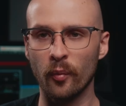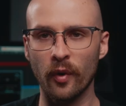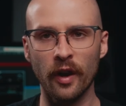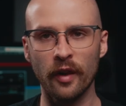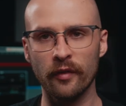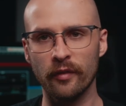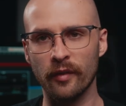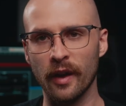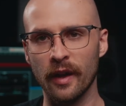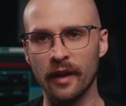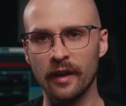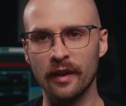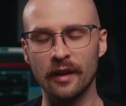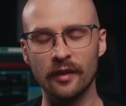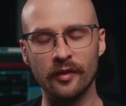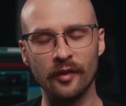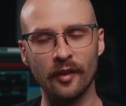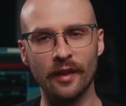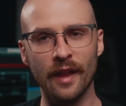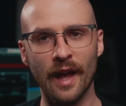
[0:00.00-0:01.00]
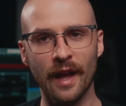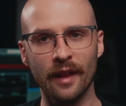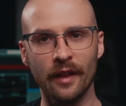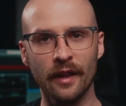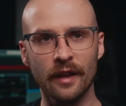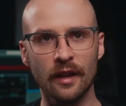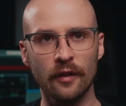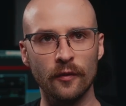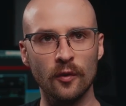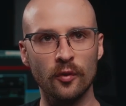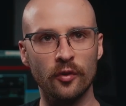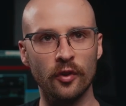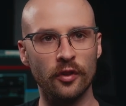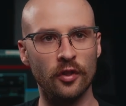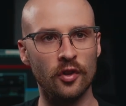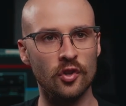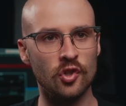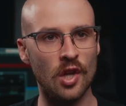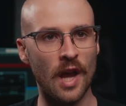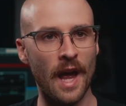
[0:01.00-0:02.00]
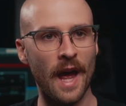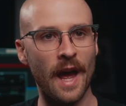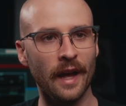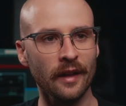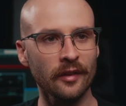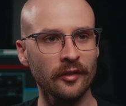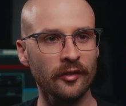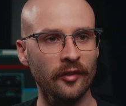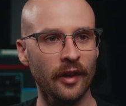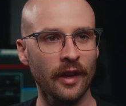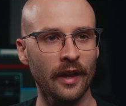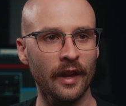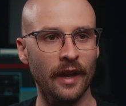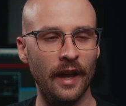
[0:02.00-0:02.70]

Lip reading: what I've read, it's a lot like if you took the Jazz